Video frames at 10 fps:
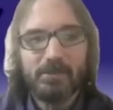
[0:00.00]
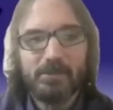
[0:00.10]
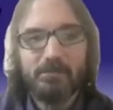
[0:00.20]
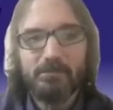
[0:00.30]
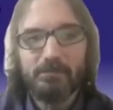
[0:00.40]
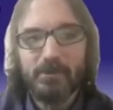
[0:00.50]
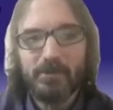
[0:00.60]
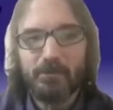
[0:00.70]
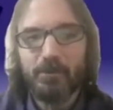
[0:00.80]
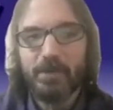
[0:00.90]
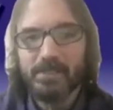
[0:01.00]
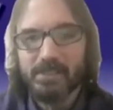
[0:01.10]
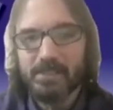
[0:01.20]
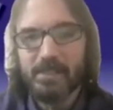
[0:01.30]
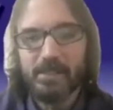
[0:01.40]
is a
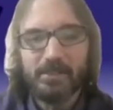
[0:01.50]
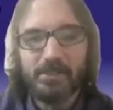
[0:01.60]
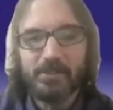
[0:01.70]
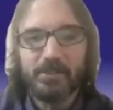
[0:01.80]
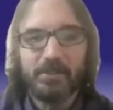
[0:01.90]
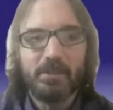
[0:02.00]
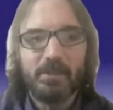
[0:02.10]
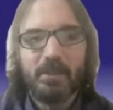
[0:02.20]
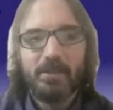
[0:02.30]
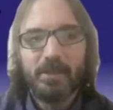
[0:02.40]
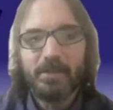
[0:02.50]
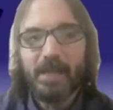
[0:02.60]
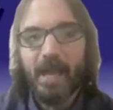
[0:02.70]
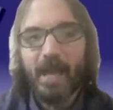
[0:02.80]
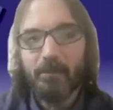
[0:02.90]
pre-existing condition that
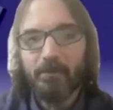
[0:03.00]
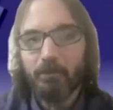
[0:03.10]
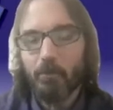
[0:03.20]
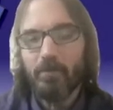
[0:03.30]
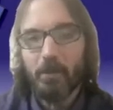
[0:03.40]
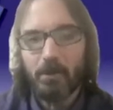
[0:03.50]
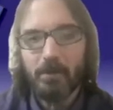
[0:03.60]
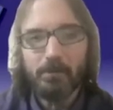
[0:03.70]
they had before they were